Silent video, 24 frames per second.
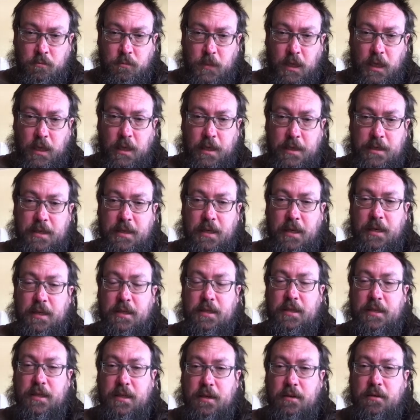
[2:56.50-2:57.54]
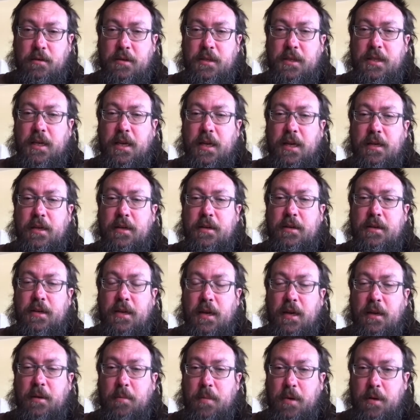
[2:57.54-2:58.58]
let's say a single-sided
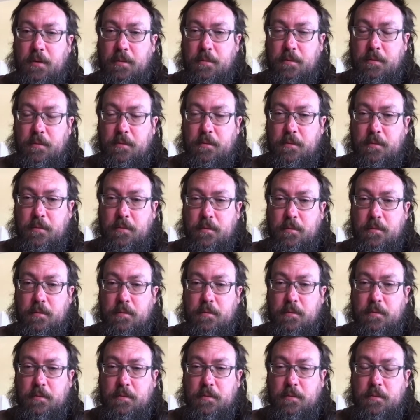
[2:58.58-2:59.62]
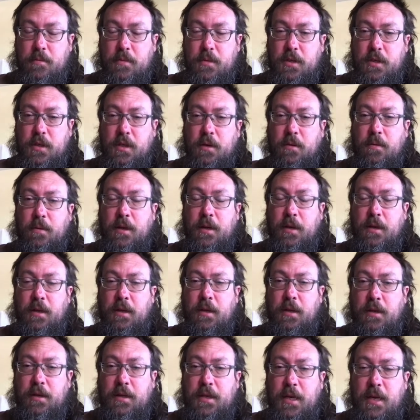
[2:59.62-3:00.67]
tape, so
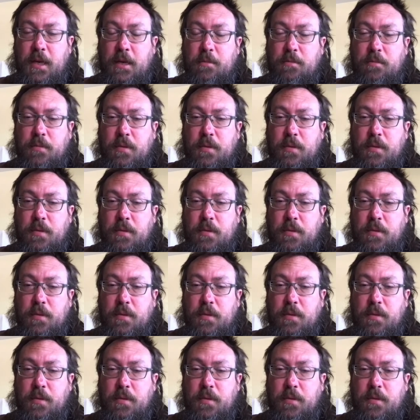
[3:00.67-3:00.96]
a tape